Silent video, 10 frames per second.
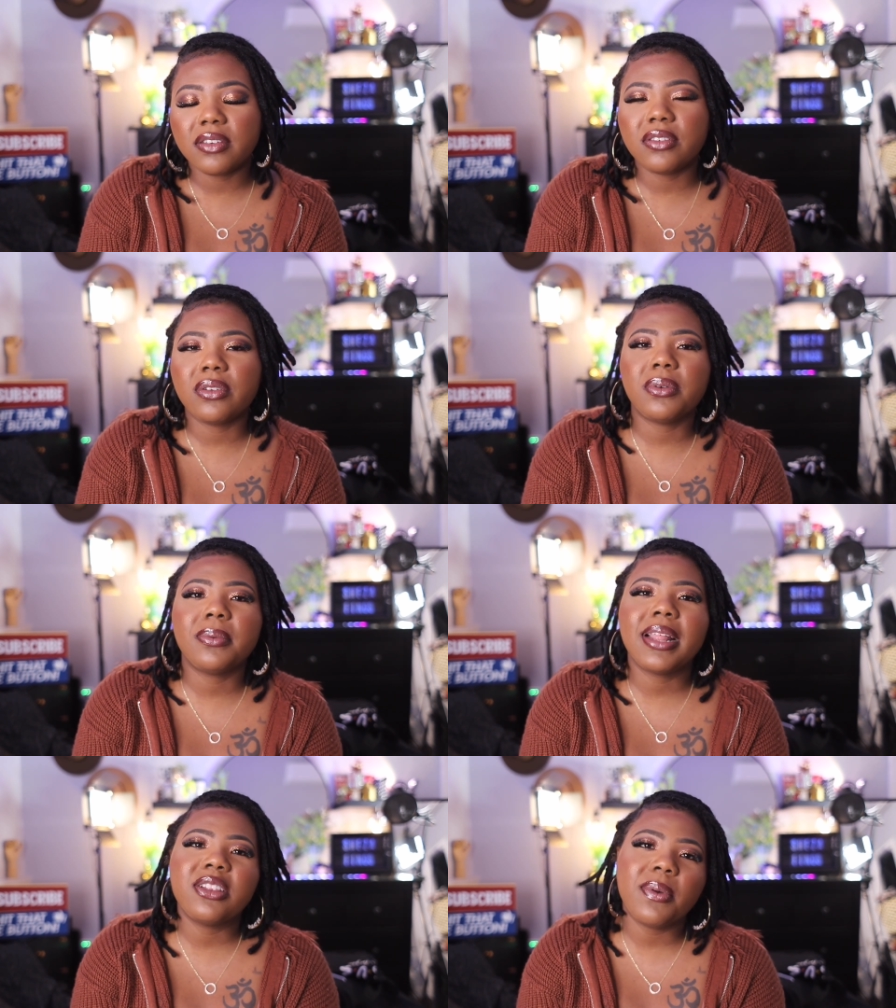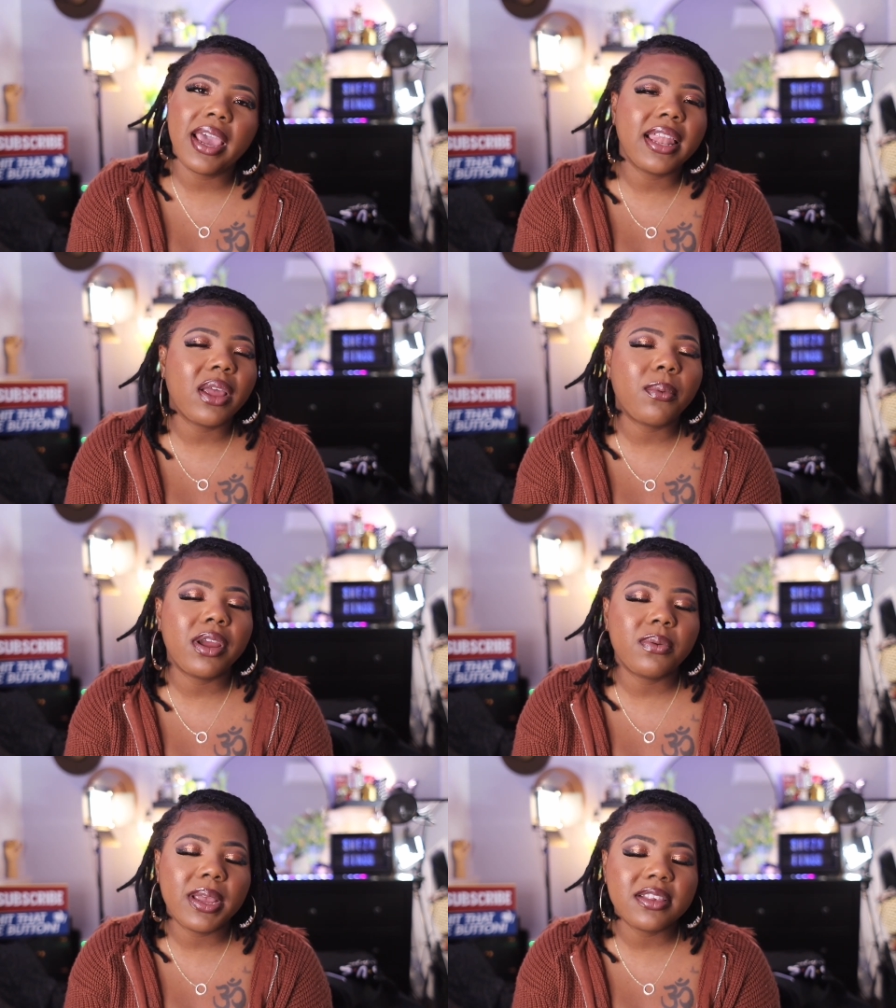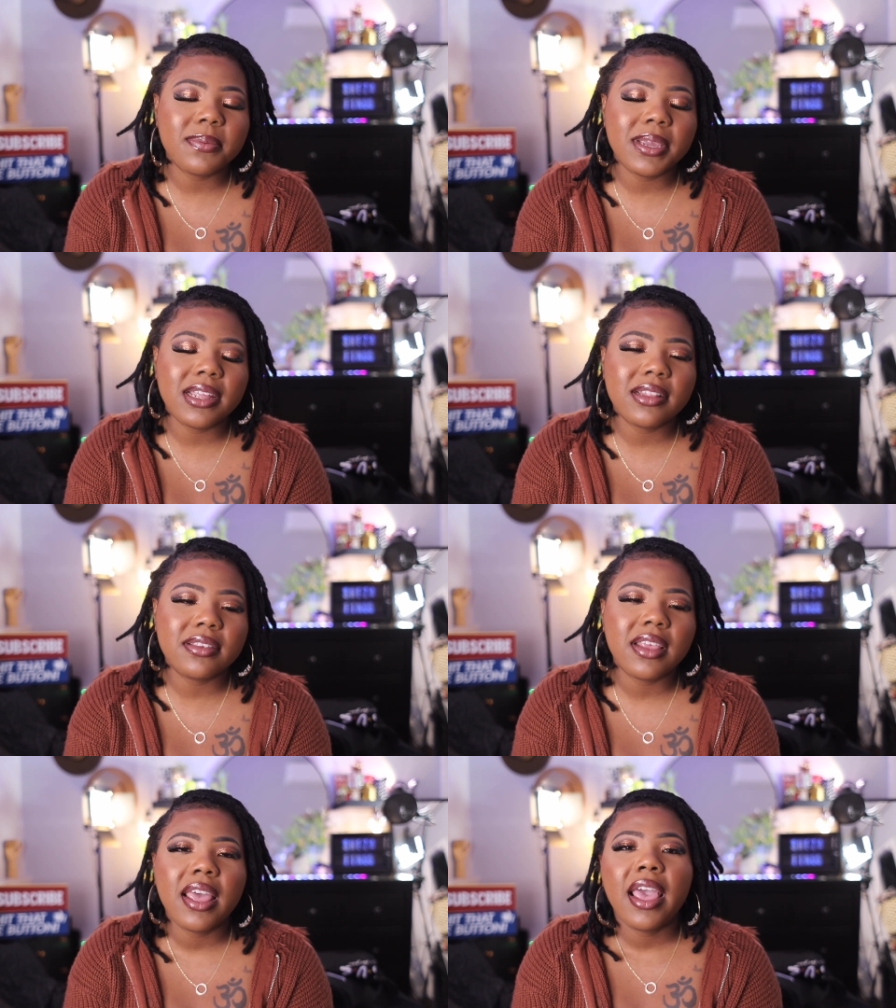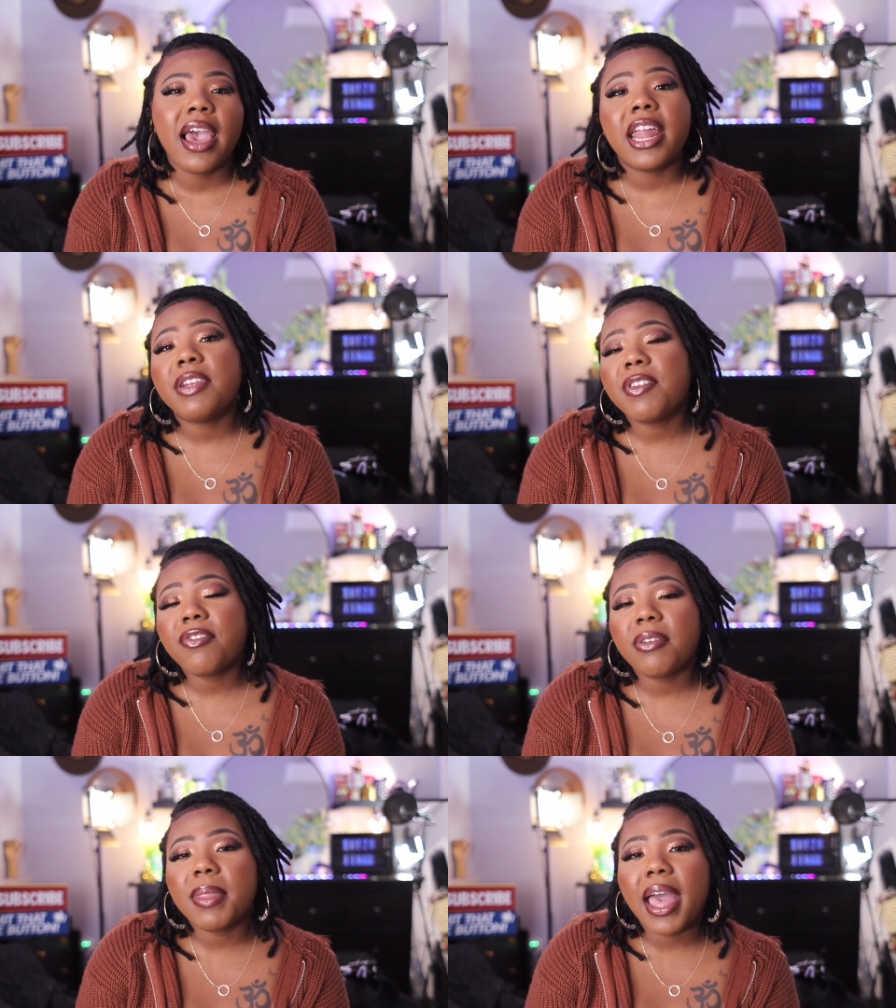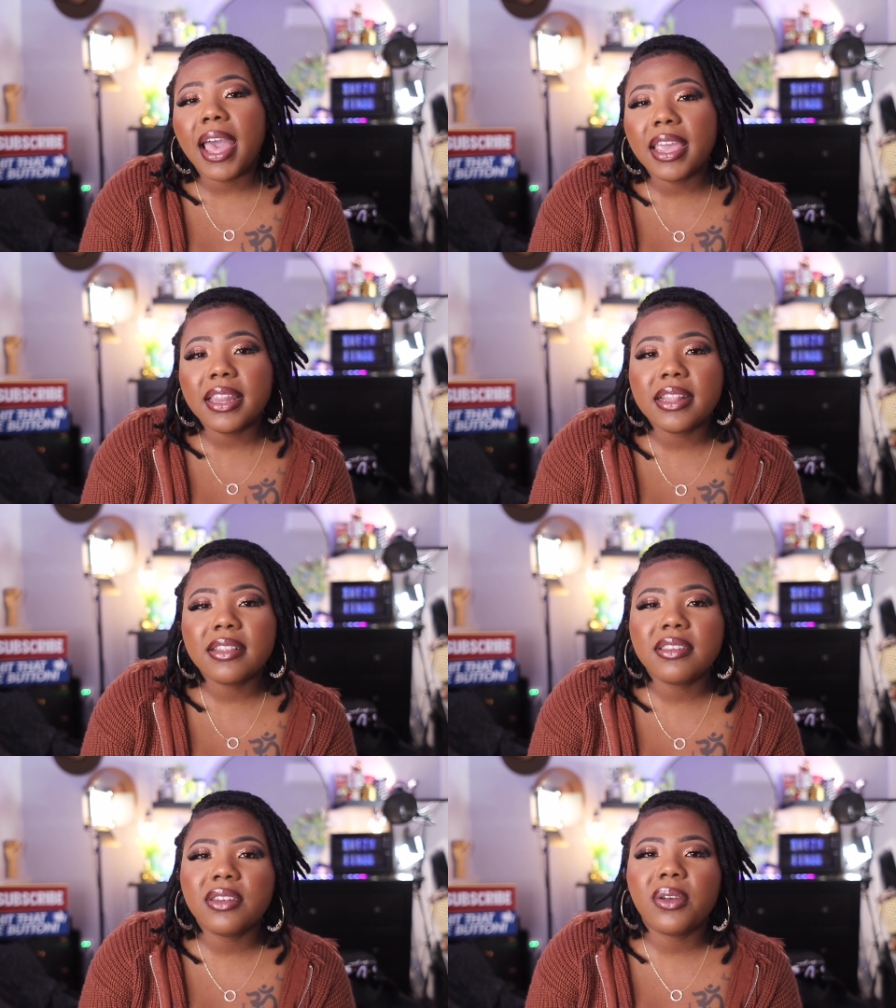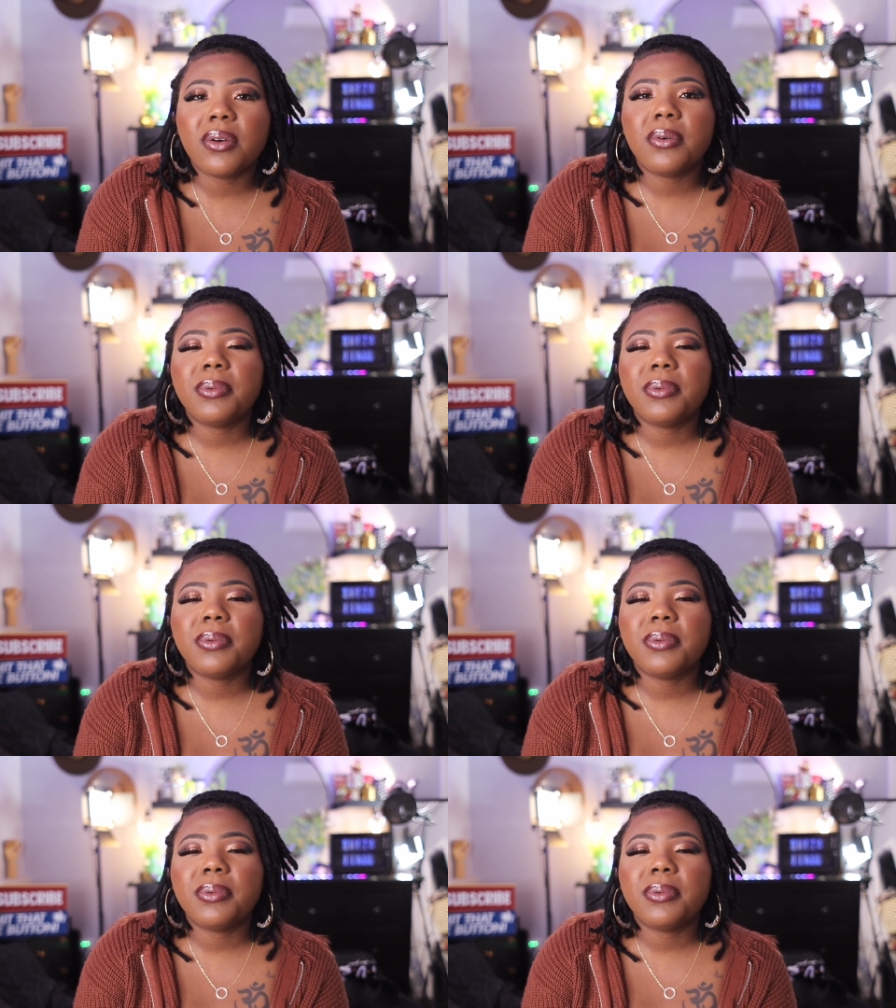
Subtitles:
So that's why I like wearing waist beads. And if you're from the islands, you know,